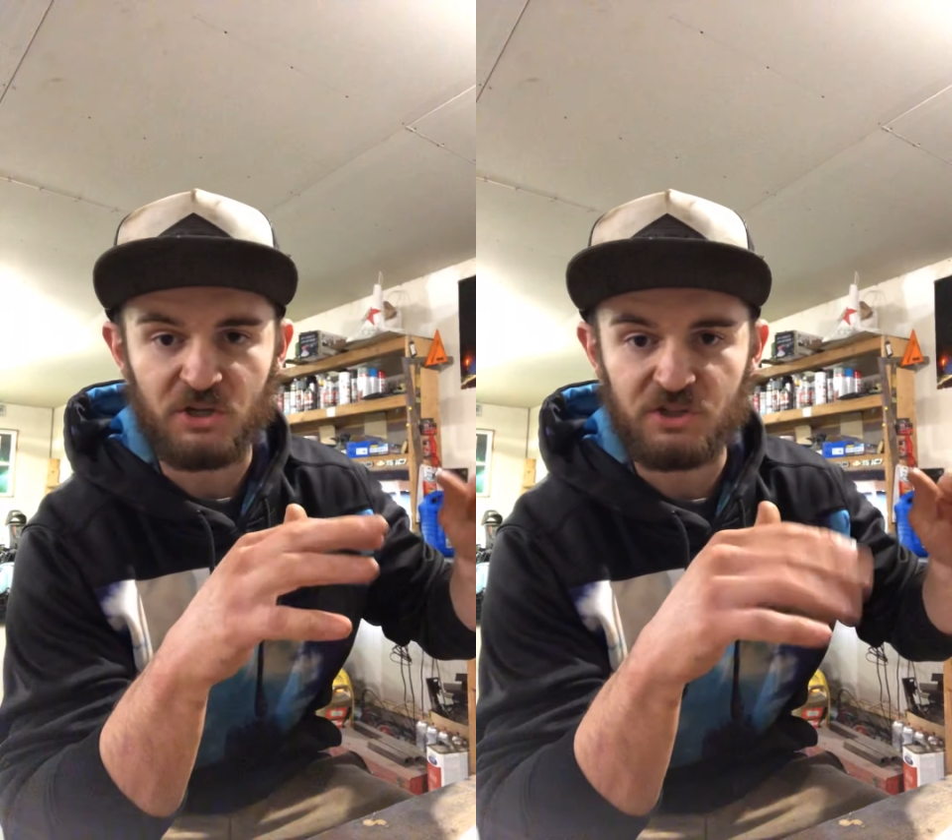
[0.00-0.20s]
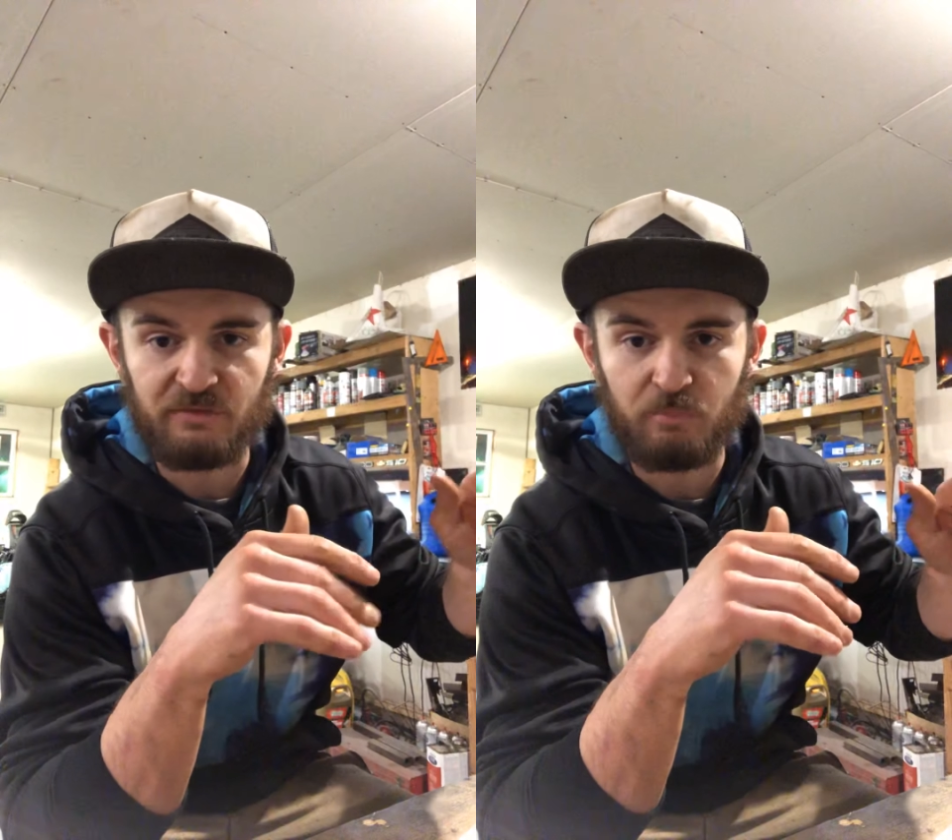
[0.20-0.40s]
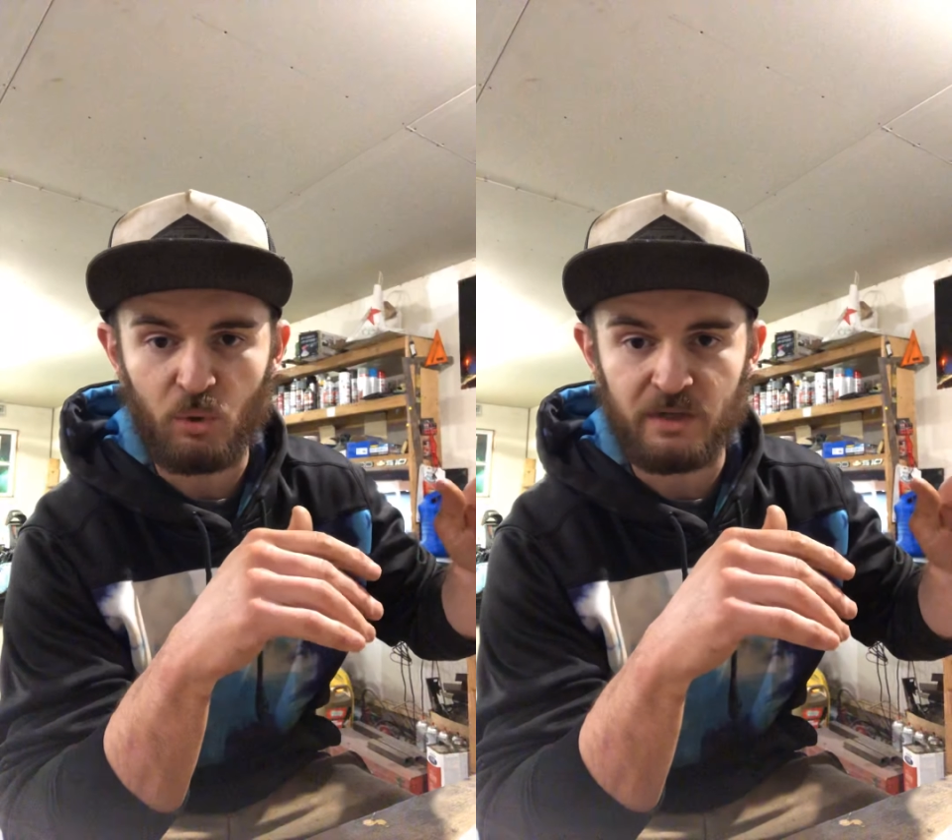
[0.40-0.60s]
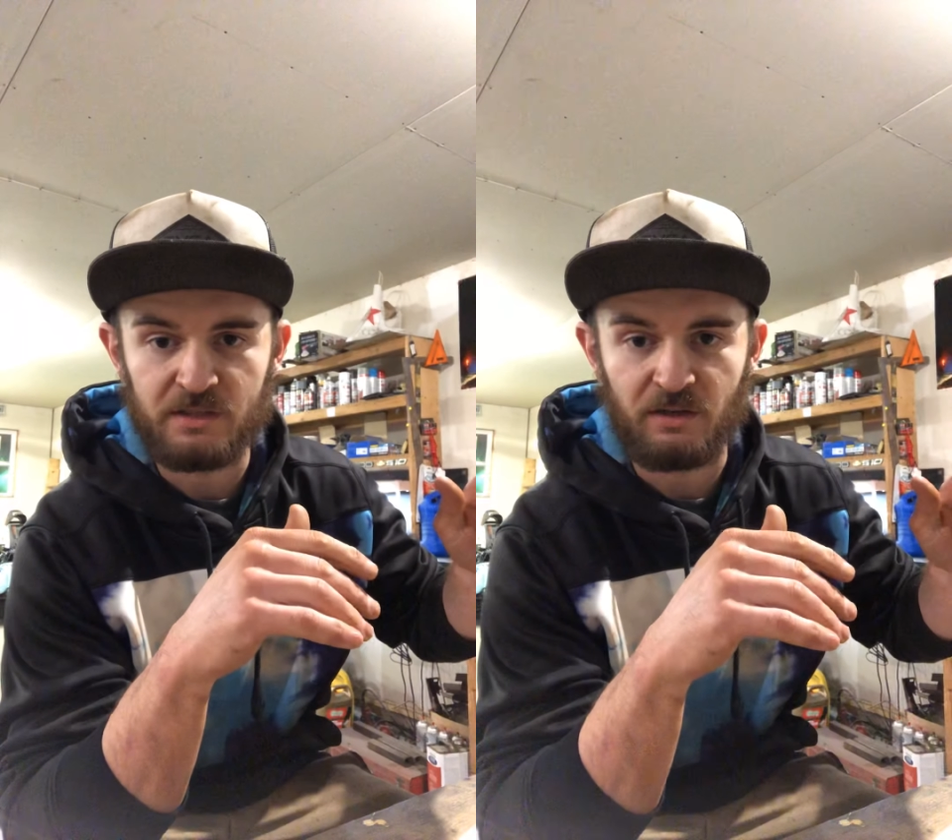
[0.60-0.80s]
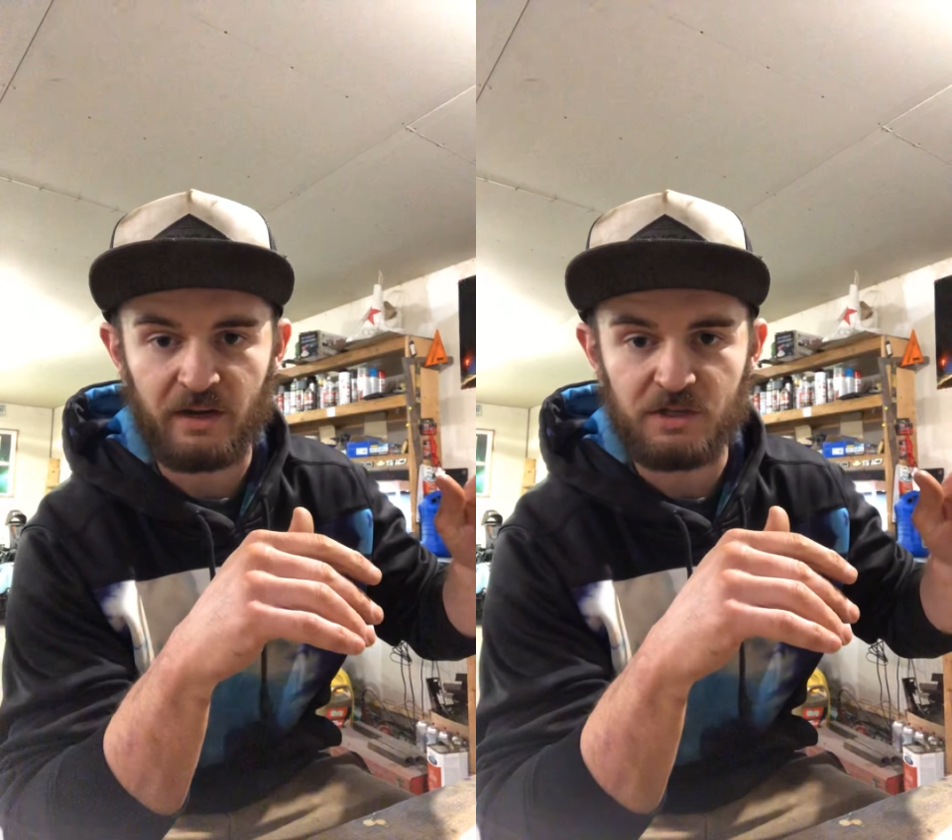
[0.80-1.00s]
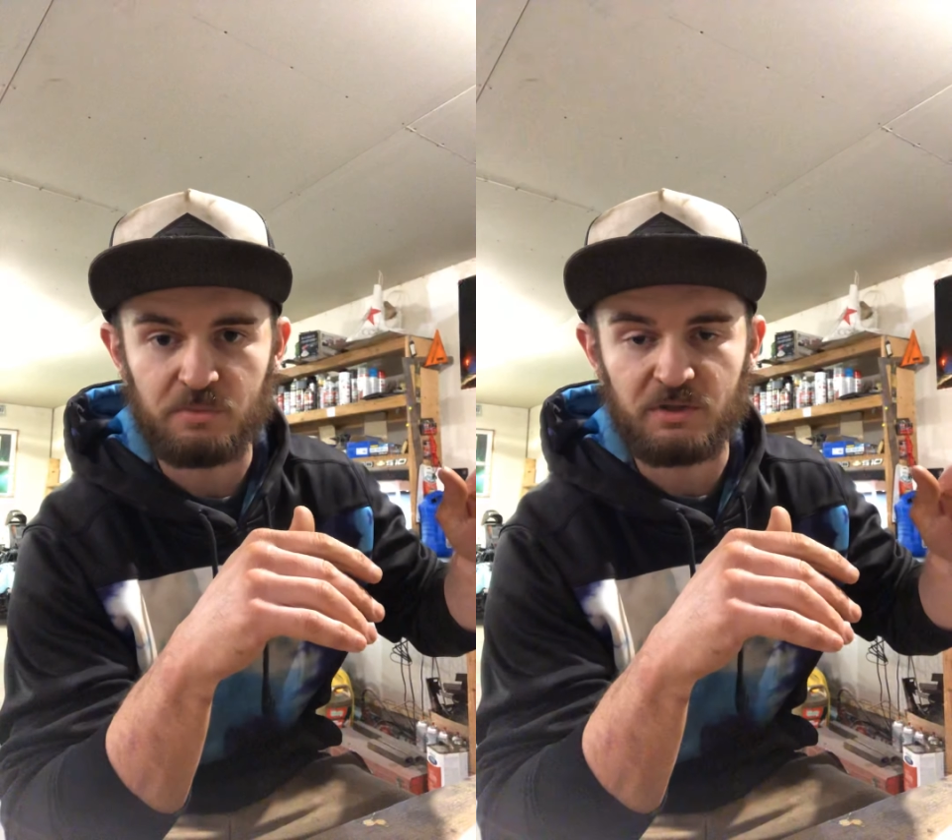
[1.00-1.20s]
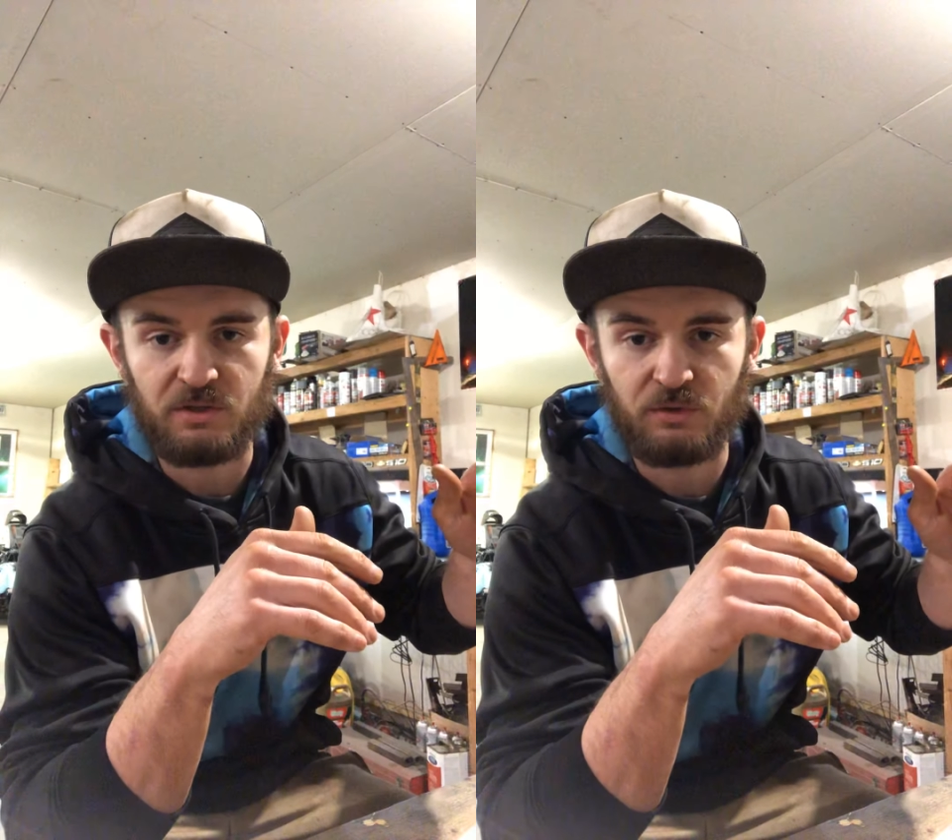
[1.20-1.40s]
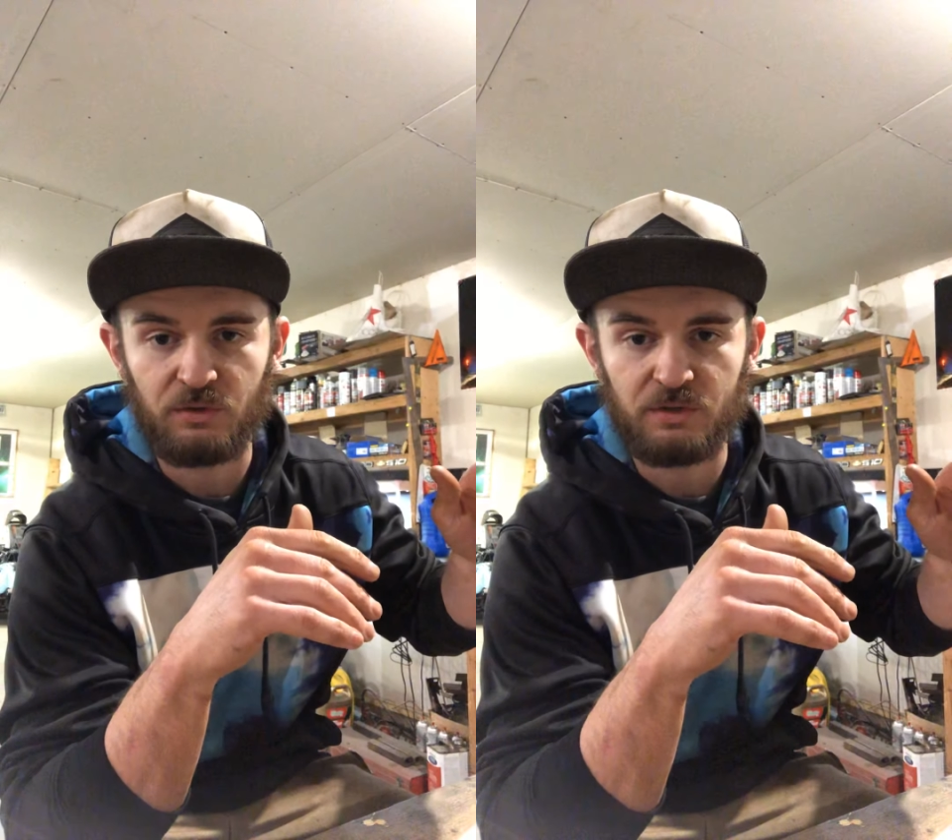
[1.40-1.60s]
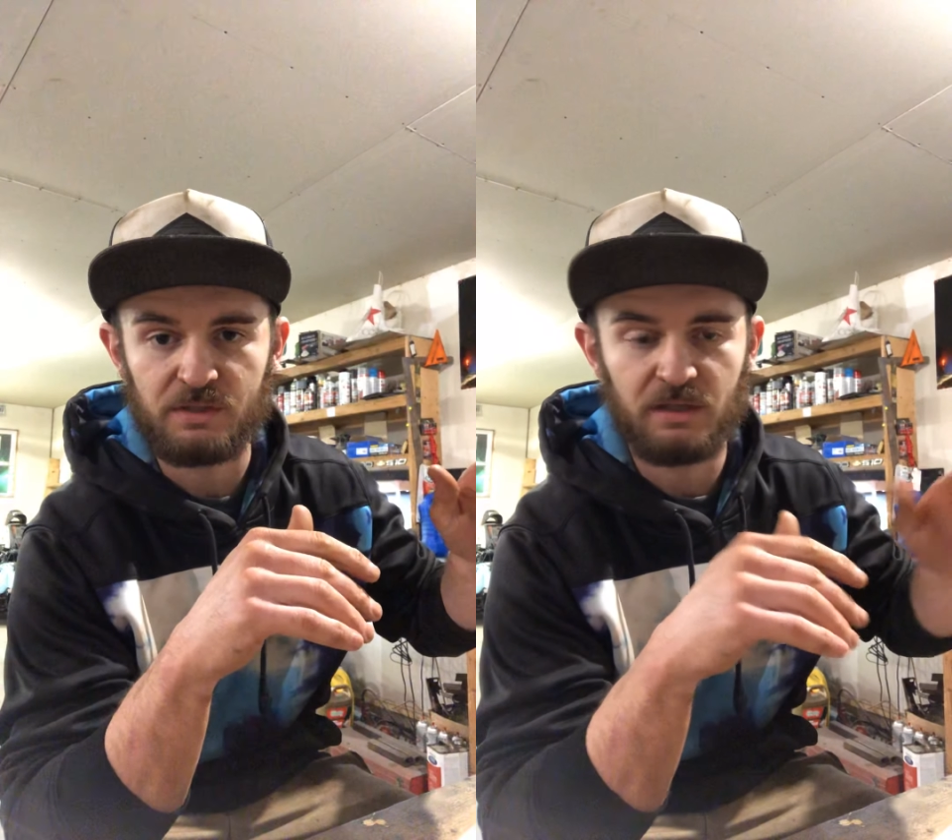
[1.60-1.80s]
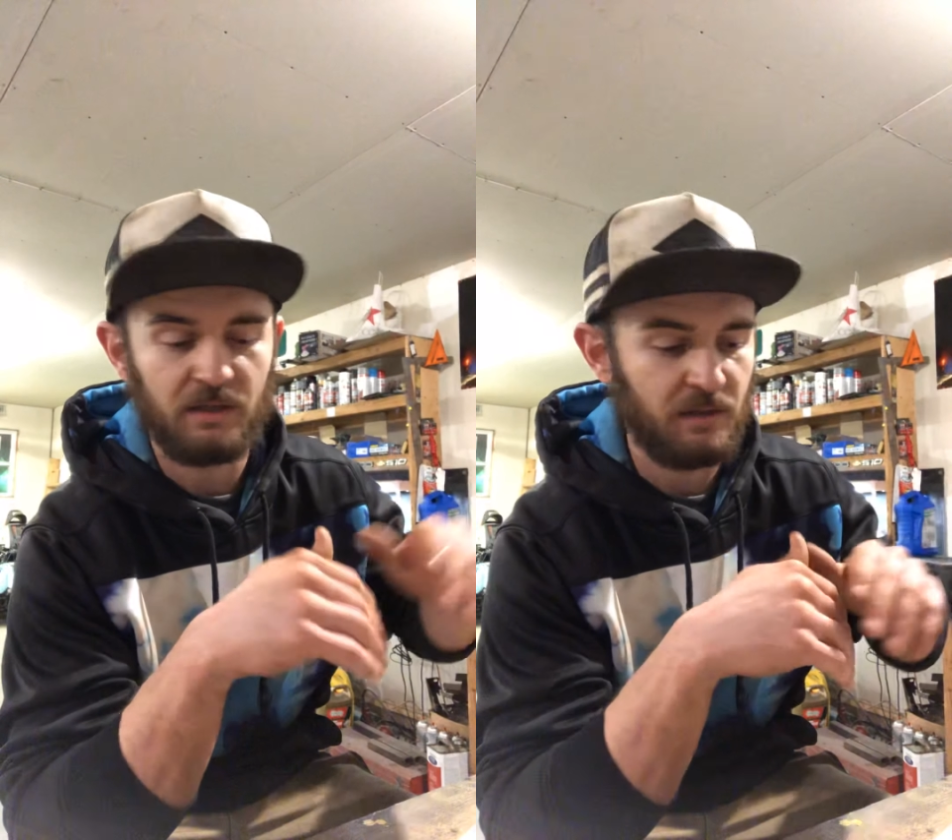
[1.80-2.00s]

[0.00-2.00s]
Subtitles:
shift points on HP tuners,